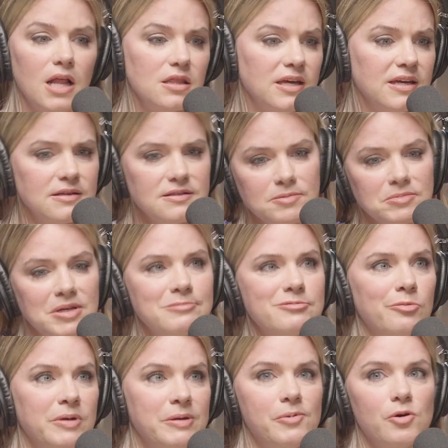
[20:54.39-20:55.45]
I like it sometimes
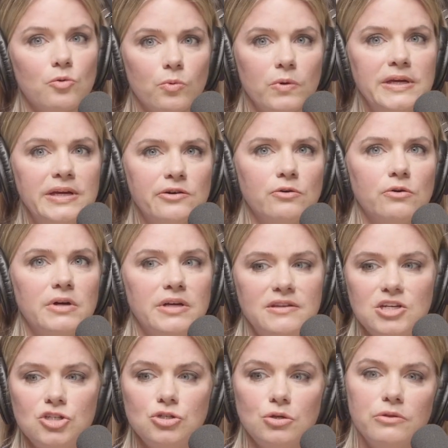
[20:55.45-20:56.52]
when people are real and
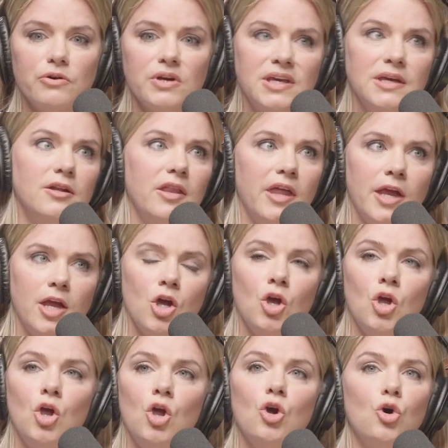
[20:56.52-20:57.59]
they show their kid like
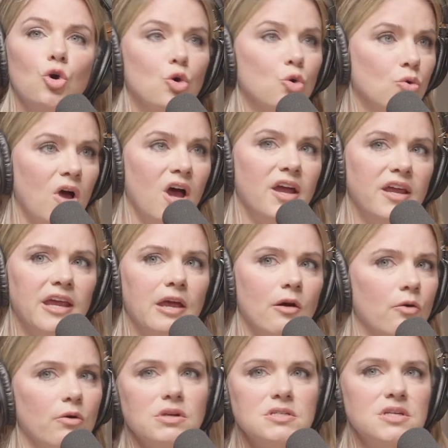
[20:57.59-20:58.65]
crying
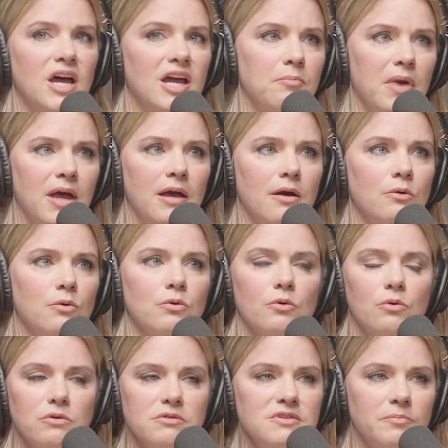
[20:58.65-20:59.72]
or in timeout
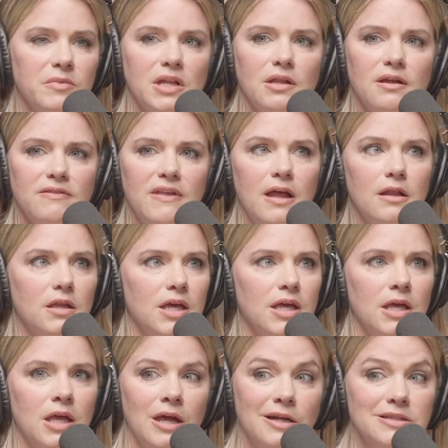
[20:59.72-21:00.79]
or something like that.
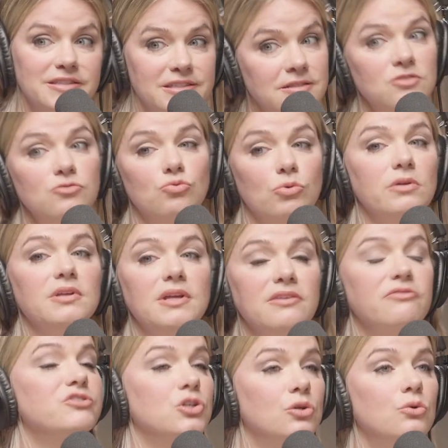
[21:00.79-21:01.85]
Like this is real
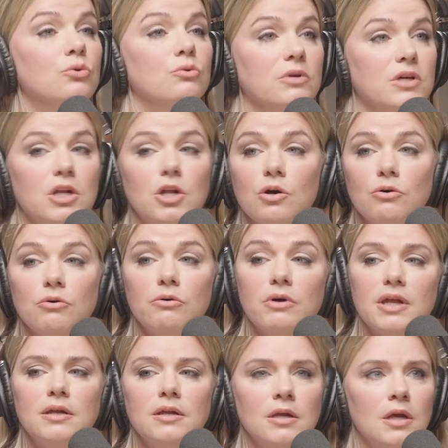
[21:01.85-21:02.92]
life too,
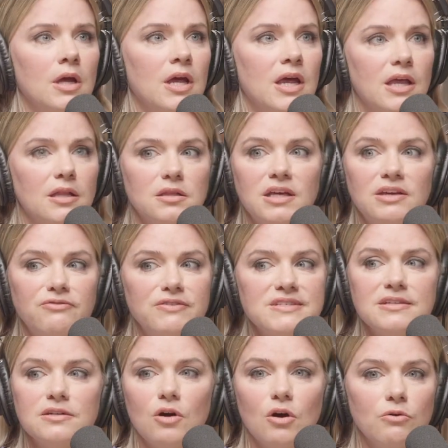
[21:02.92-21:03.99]
and life
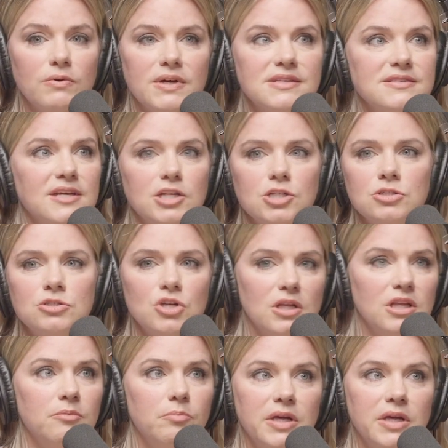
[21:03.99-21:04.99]
isn't always like jelly